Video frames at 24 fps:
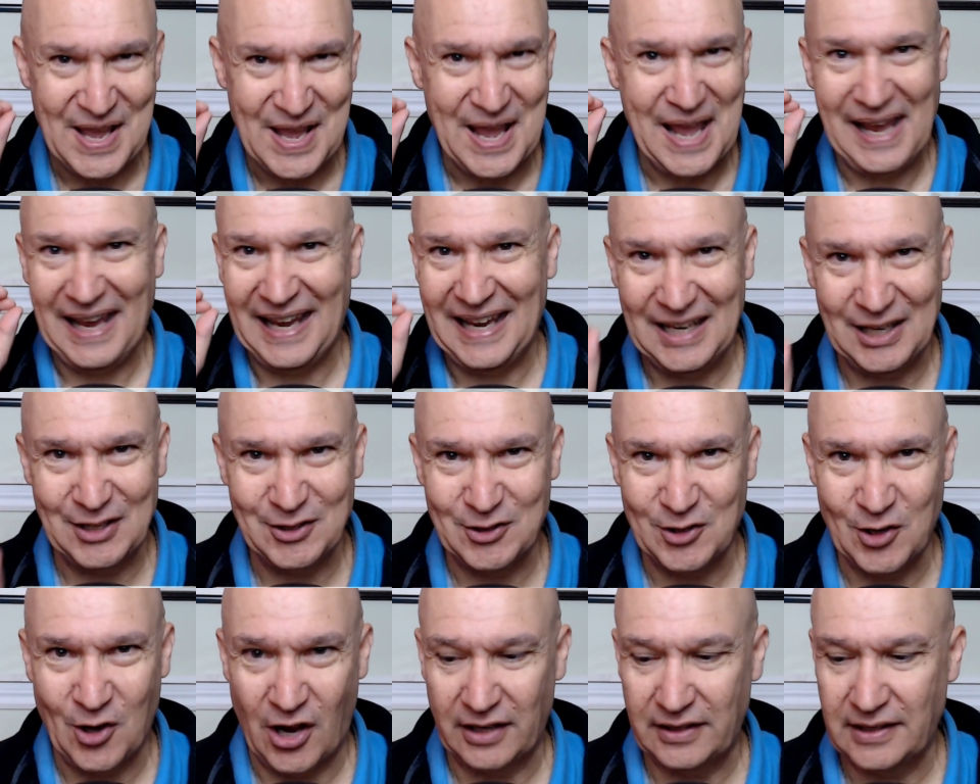It is
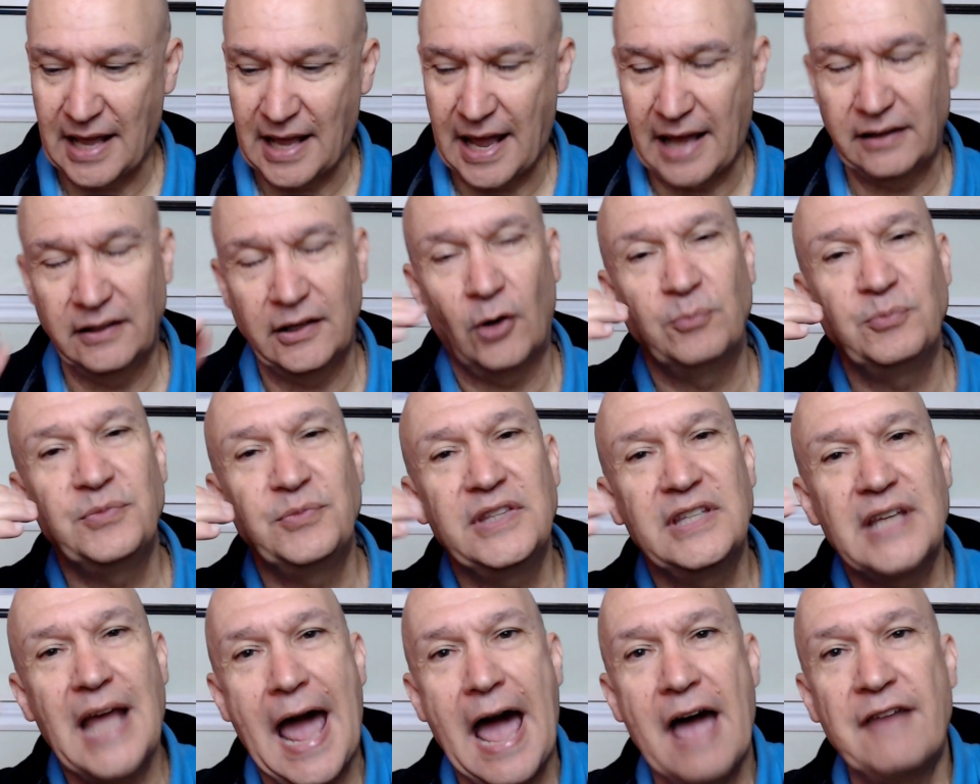not that. No,
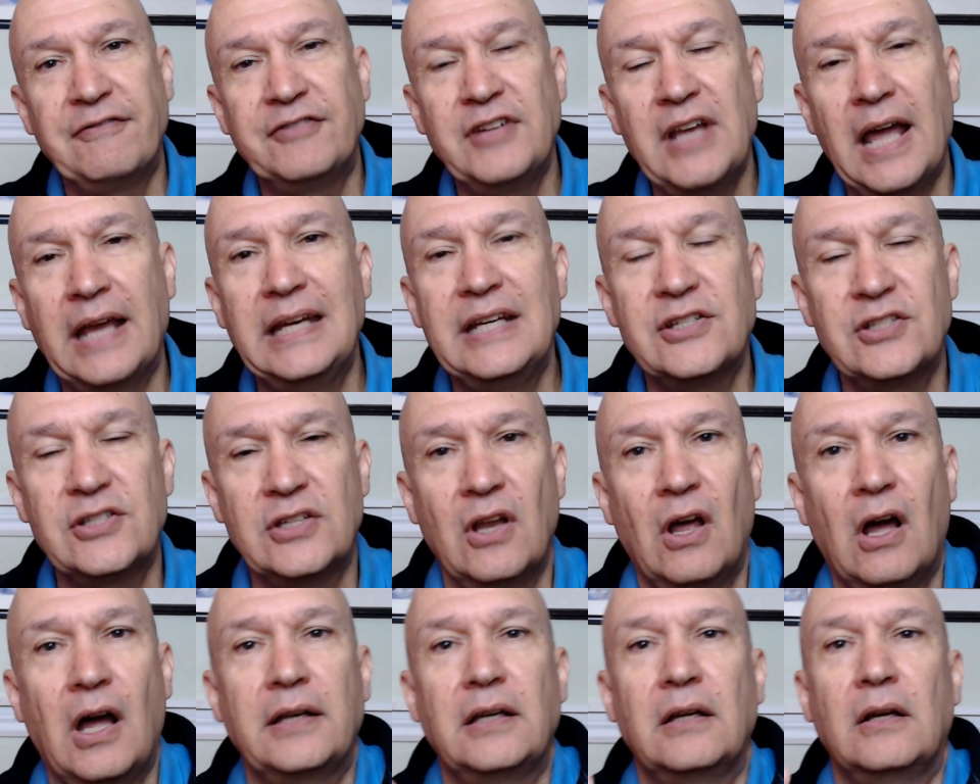Afnan is
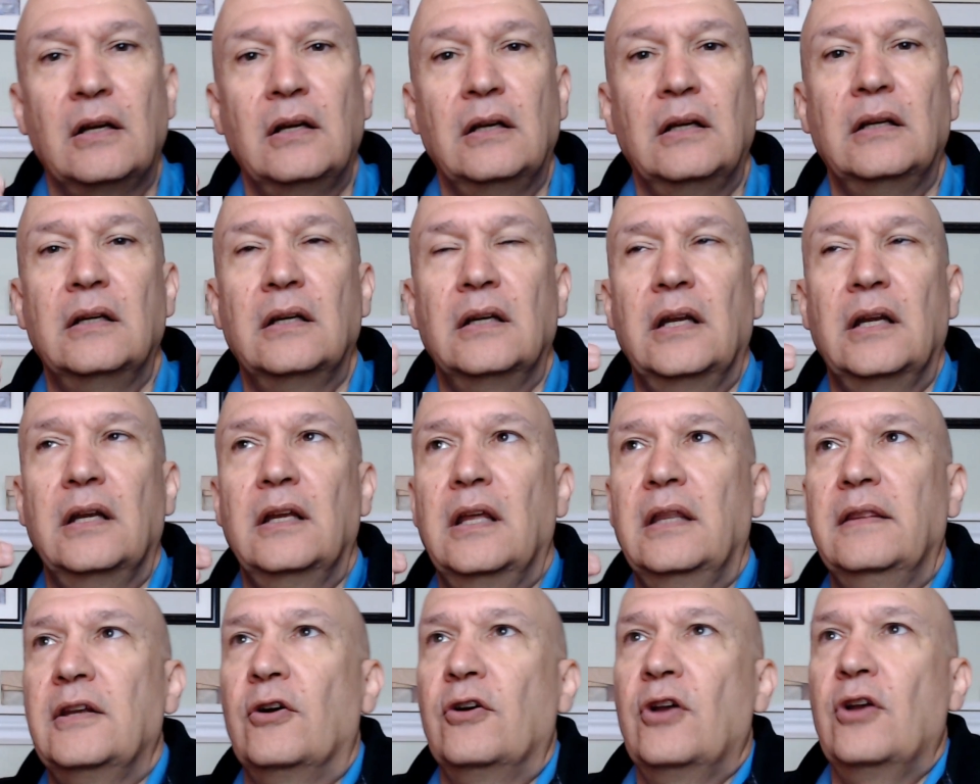not.
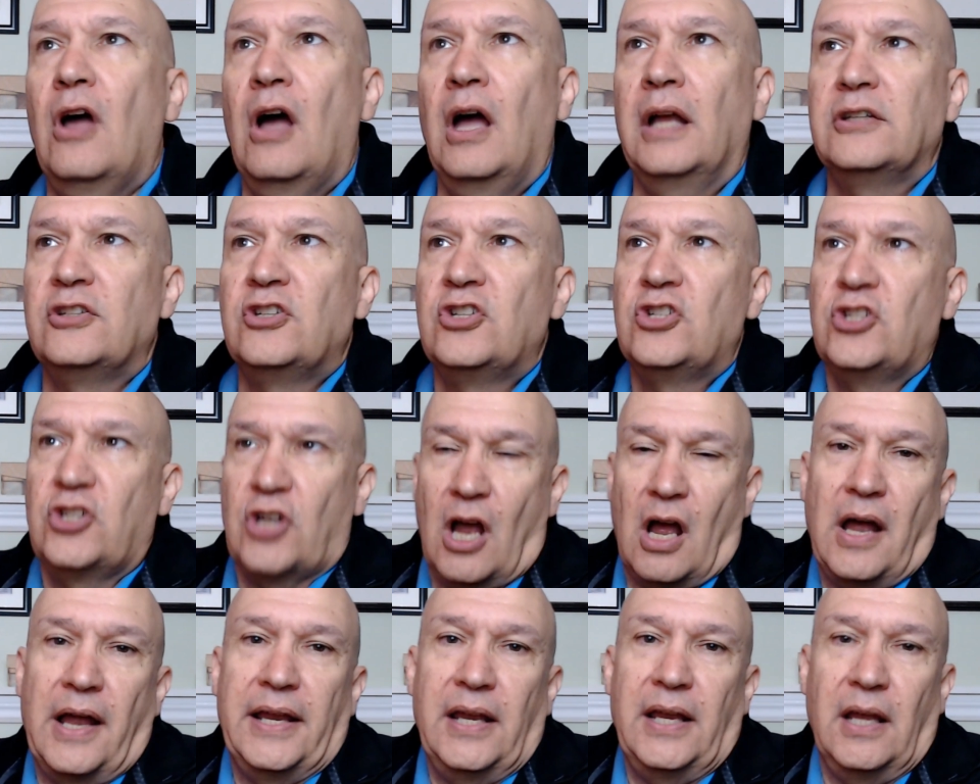They're not
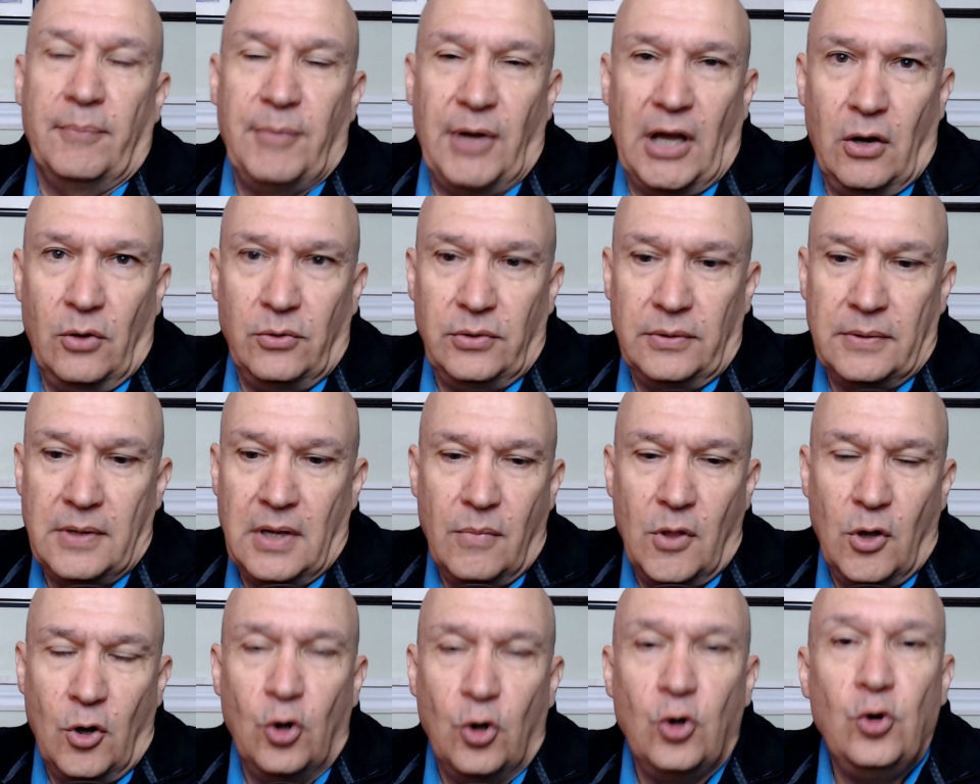shy about
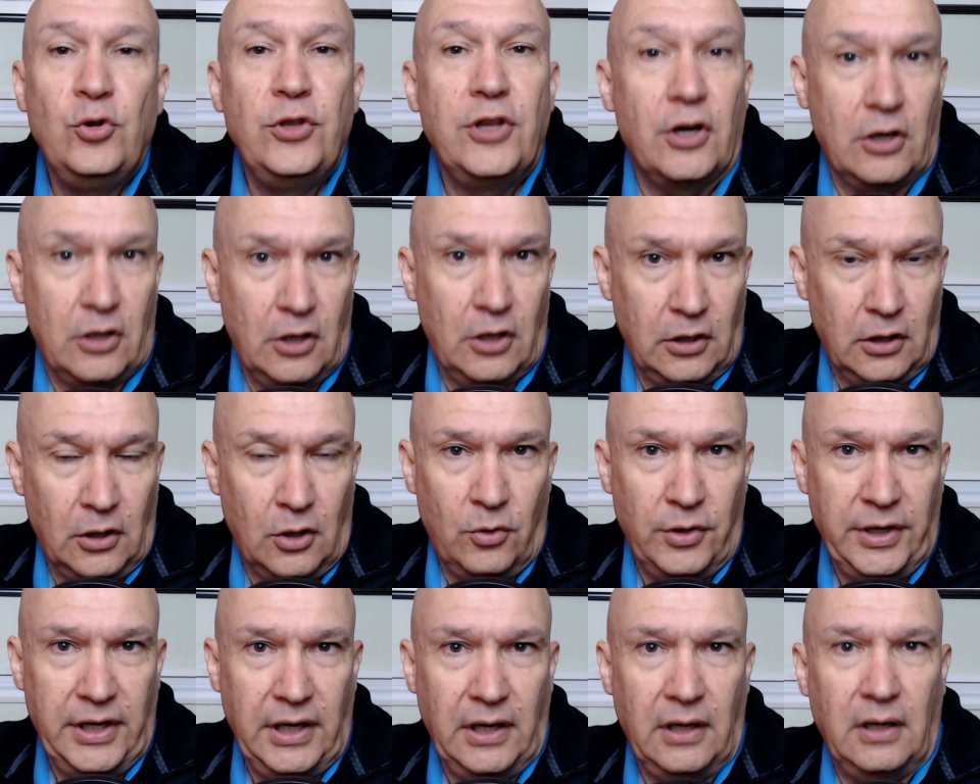who they're
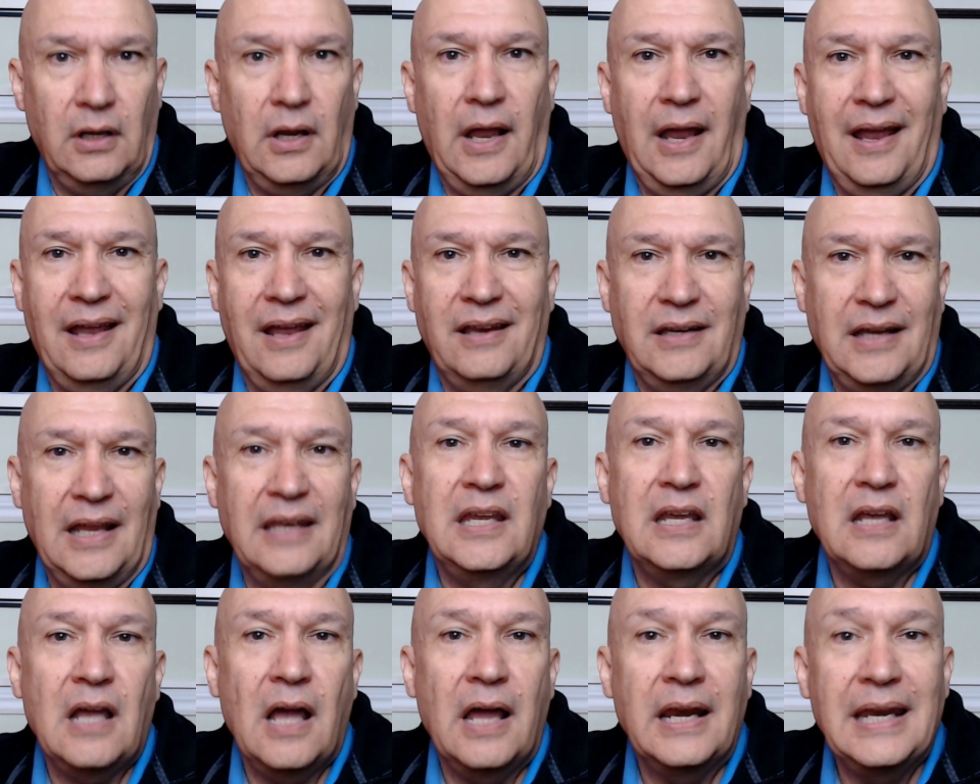cloning, and
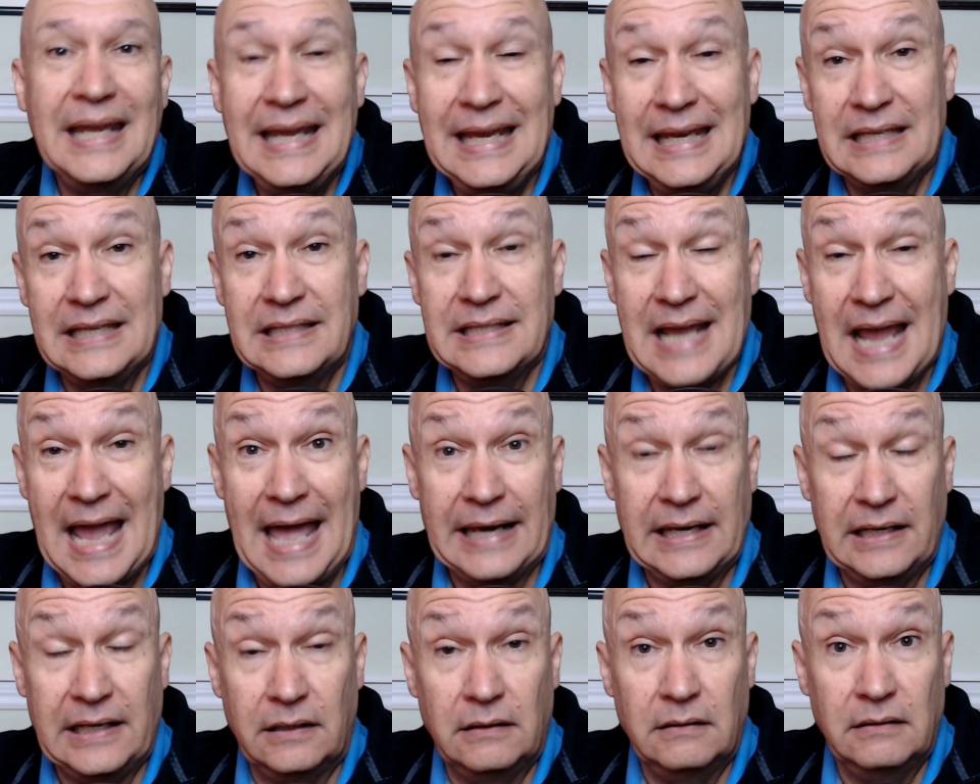they kind of hint
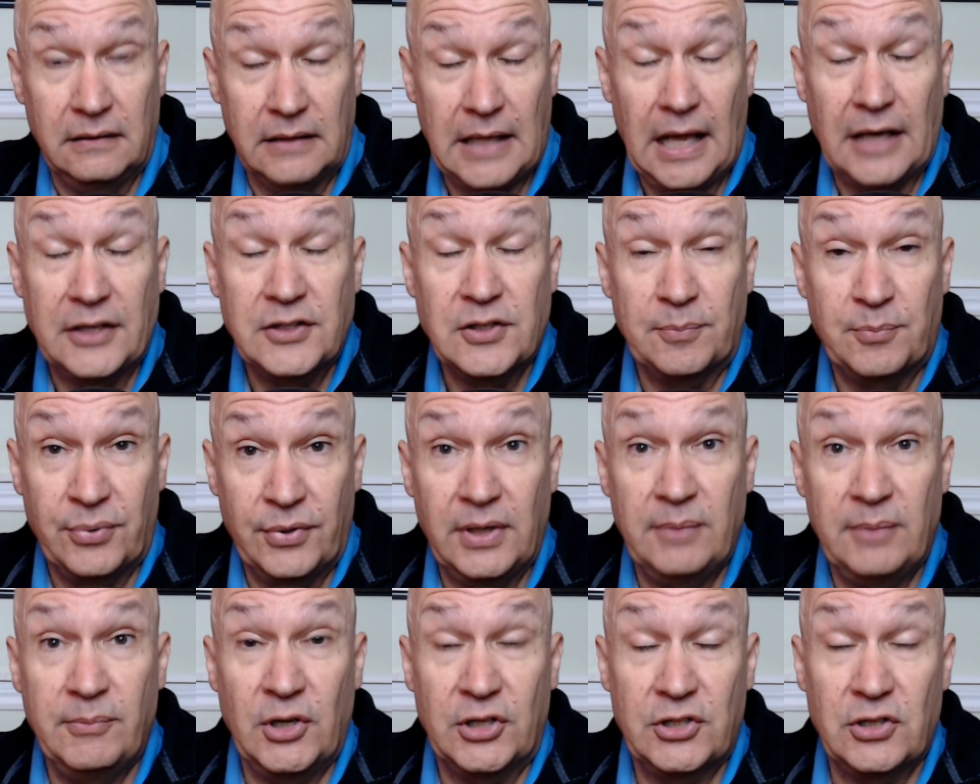at it. That's
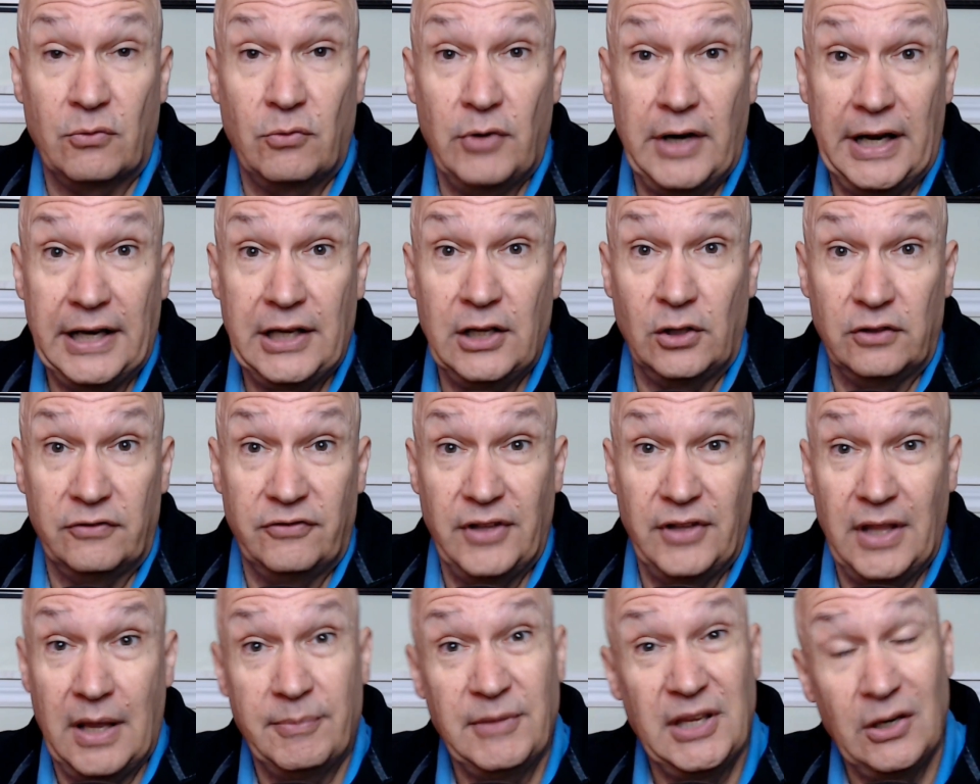pretty much a regular
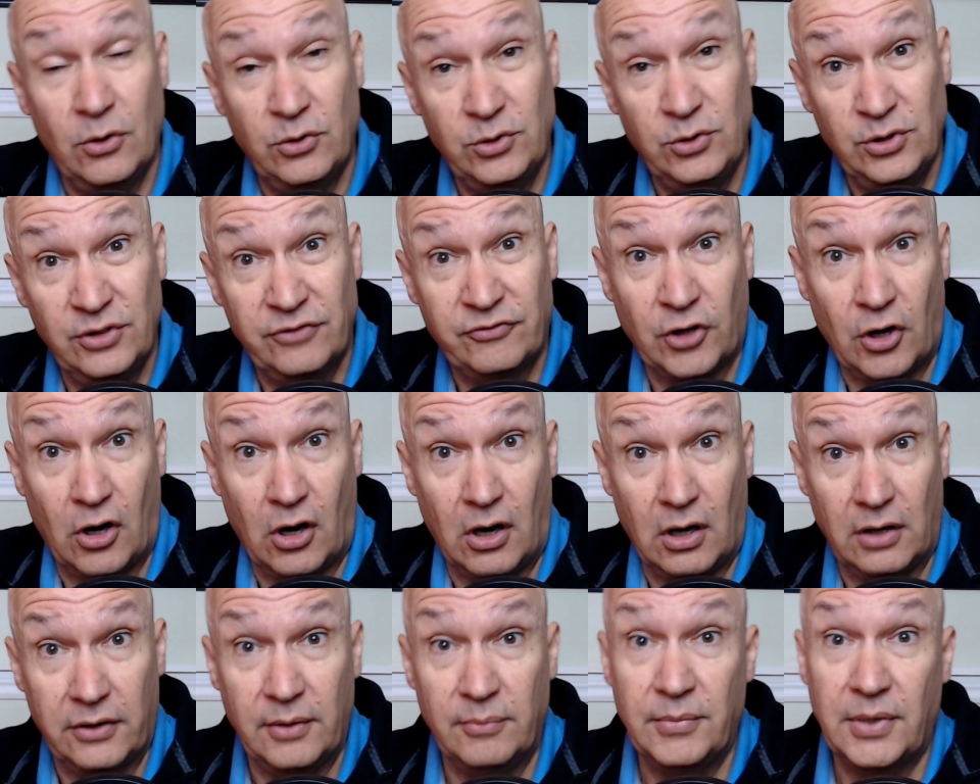for them. They don't do it for
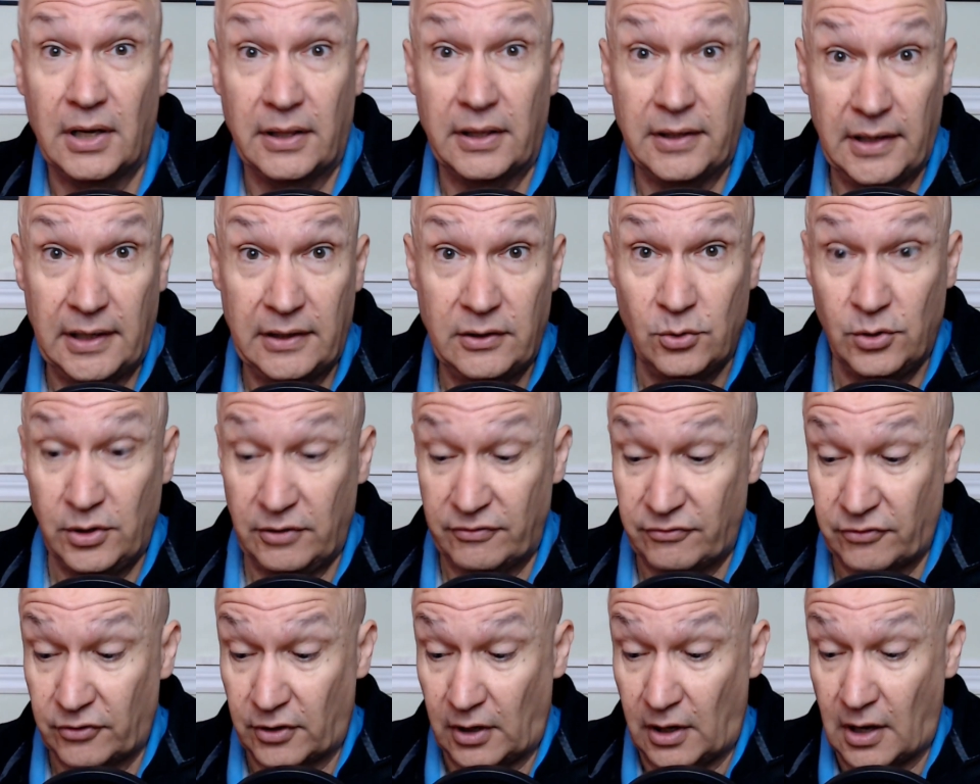all of them, but they do
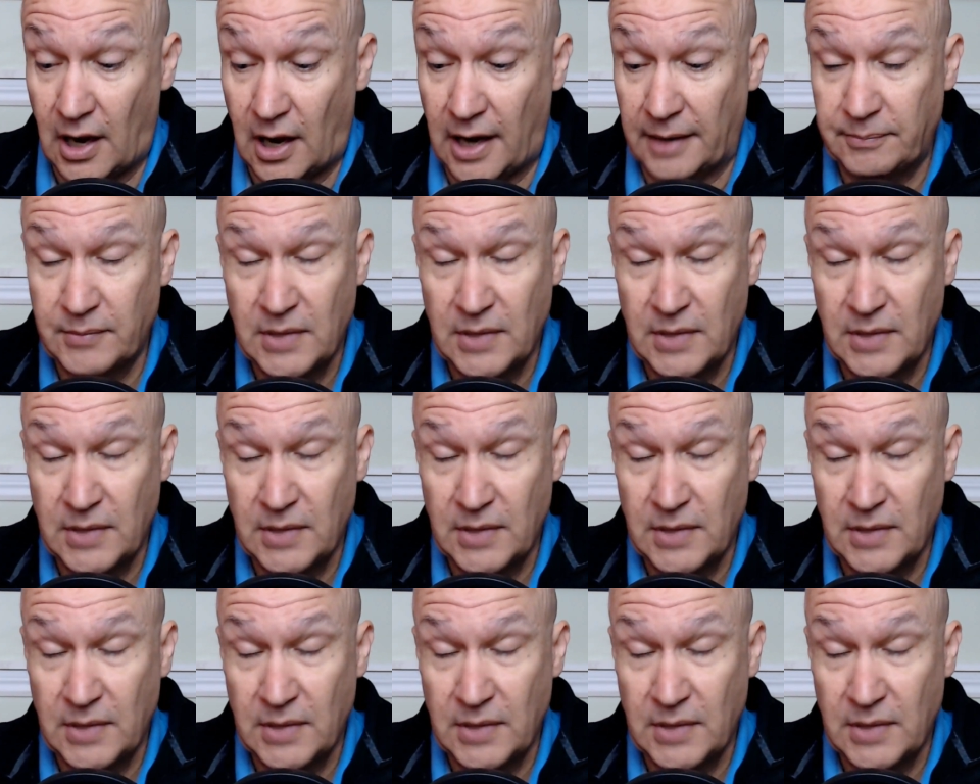it for a lot.